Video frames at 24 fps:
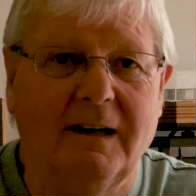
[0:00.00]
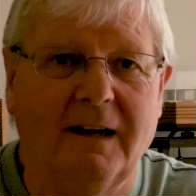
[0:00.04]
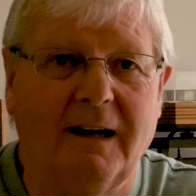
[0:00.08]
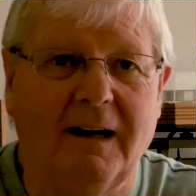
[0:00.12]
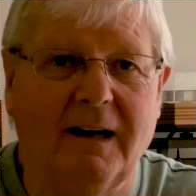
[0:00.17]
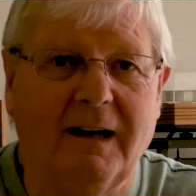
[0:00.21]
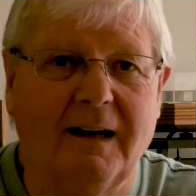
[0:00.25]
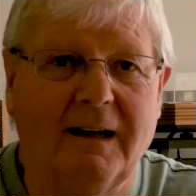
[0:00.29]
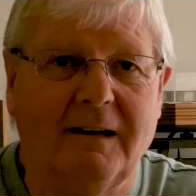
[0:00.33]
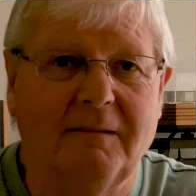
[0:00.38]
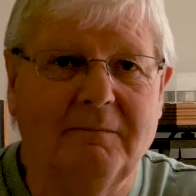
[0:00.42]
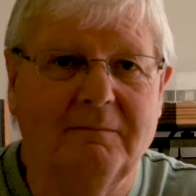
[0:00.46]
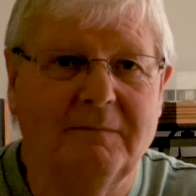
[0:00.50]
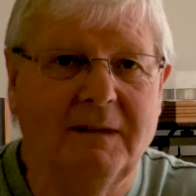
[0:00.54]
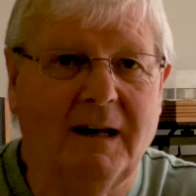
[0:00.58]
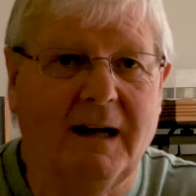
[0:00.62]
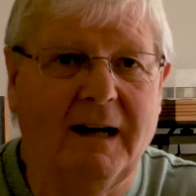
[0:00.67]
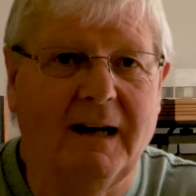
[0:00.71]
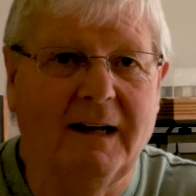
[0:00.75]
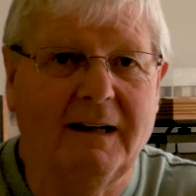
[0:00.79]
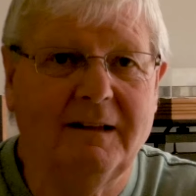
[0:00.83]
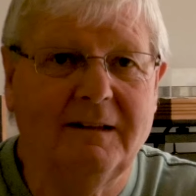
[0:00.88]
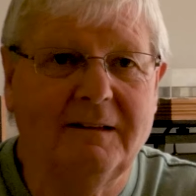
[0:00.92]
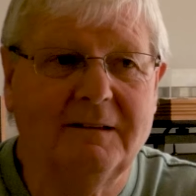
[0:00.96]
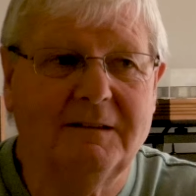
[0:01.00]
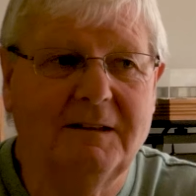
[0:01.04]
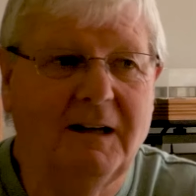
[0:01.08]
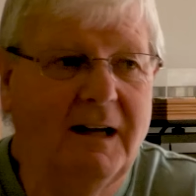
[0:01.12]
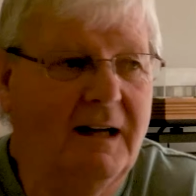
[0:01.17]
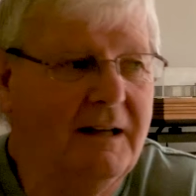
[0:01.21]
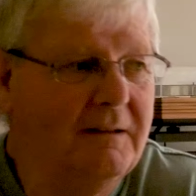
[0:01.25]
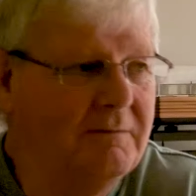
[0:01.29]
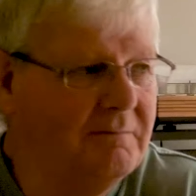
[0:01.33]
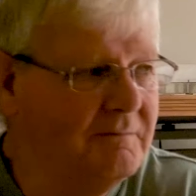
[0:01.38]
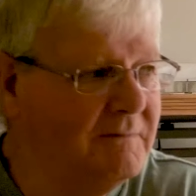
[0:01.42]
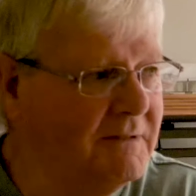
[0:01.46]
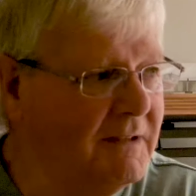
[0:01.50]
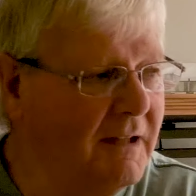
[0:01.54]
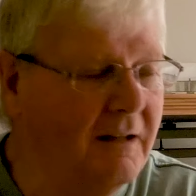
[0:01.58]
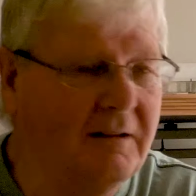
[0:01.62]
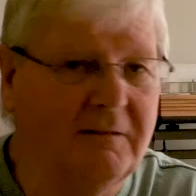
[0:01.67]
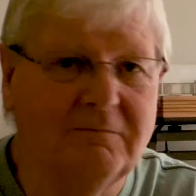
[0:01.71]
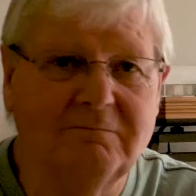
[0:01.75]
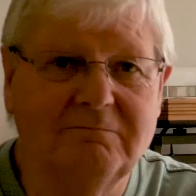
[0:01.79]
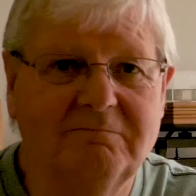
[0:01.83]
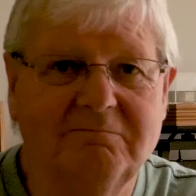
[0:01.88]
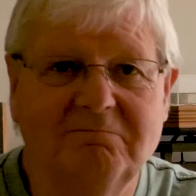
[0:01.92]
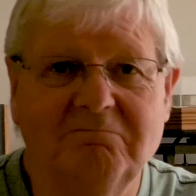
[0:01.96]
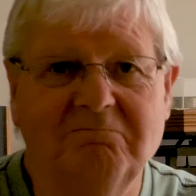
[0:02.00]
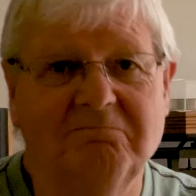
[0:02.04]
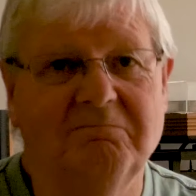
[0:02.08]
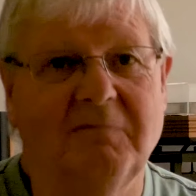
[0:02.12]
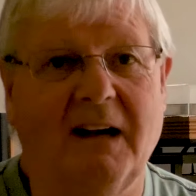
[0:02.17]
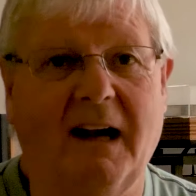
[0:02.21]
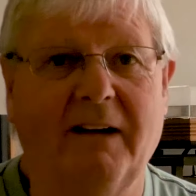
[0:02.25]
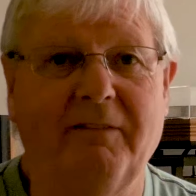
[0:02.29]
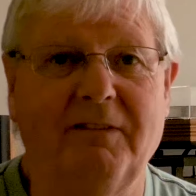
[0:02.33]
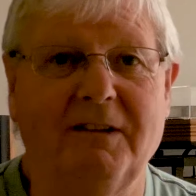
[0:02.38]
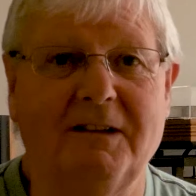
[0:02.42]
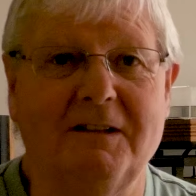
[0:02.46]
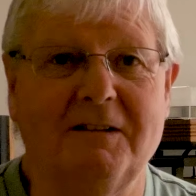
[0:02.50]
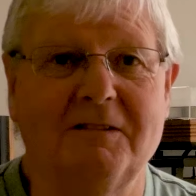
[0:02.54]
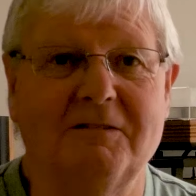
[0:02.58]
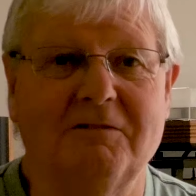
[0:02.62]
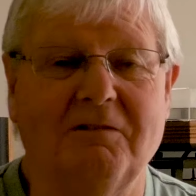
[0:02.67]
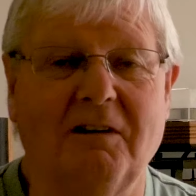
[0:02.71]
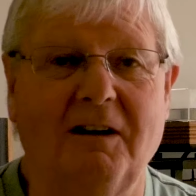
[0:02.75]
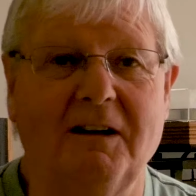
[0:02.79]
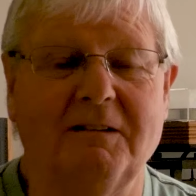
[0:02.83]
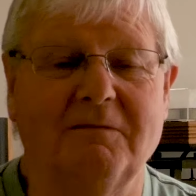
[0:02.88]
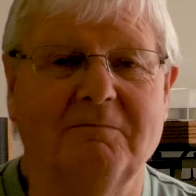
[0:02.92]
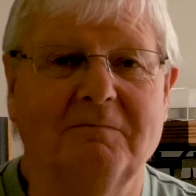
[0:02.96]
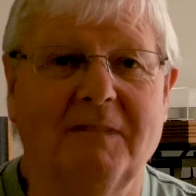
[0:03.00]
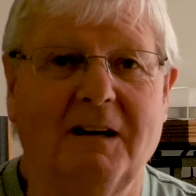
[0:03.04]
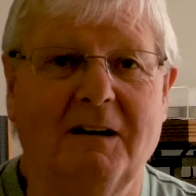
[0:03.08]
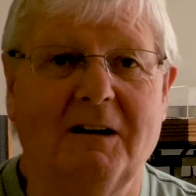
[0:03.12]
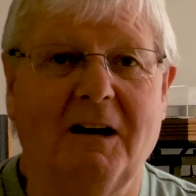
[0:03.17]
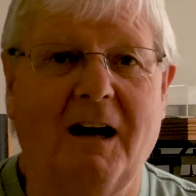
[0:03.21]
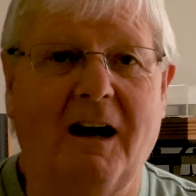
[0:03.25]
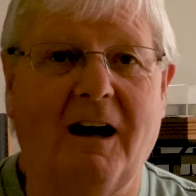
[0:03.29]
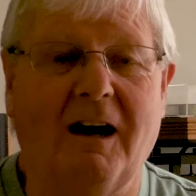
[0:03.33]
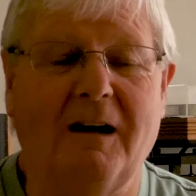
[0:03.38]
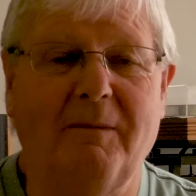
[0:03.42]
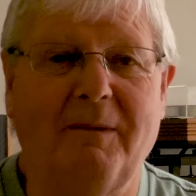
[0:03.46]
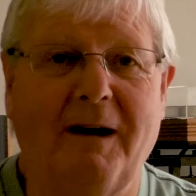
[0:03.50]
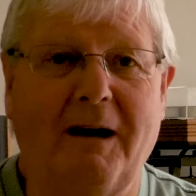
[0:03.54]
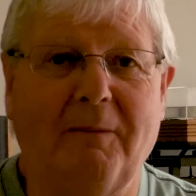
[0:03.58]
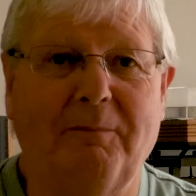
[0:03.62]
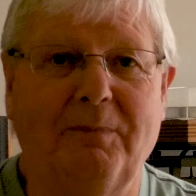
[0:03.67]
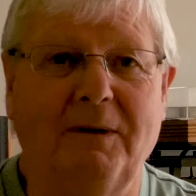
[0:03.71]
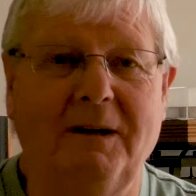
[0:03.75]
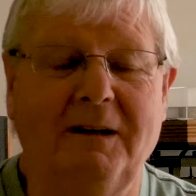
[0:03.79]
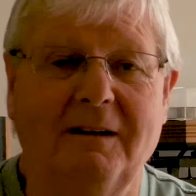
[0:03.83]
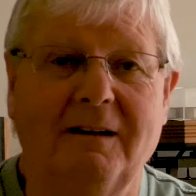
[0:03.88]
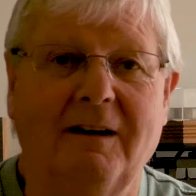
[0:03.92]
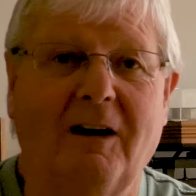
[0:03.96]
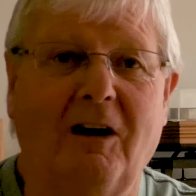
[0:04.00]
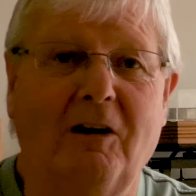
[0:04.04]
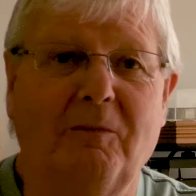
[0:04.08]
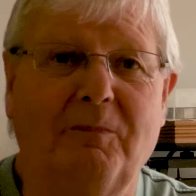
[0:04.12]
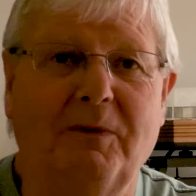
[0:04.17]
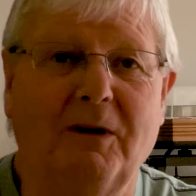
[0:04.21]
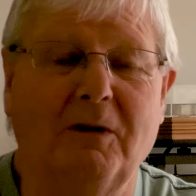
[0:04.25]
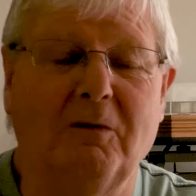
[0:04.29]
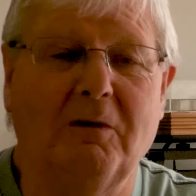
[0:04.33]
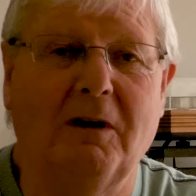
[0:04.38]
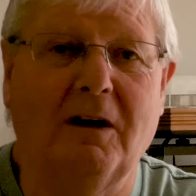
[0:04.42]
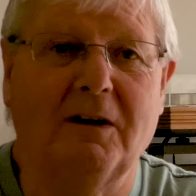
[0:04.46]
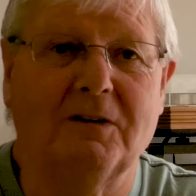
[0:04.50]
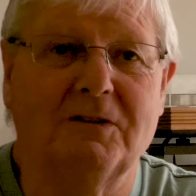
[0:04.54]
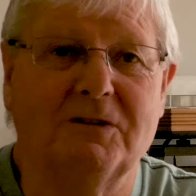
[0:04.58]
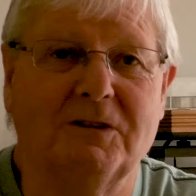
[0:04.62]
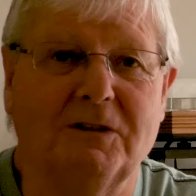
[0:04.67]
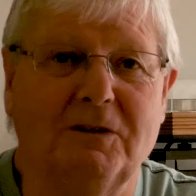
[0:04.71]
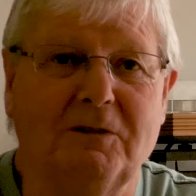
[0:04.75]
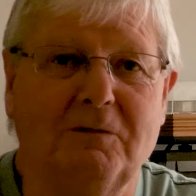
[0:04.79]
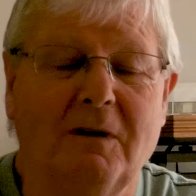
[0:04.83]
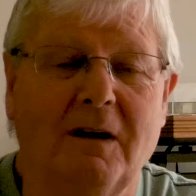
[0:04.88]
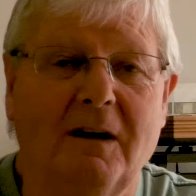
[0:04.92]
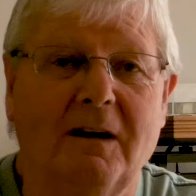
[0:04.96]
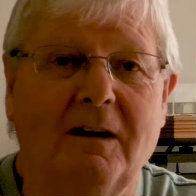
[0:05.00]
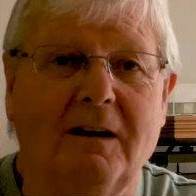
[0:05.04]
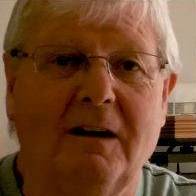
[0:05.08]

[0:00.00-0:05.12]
And yeah, so everything's great. I'm happy. I hope you are too.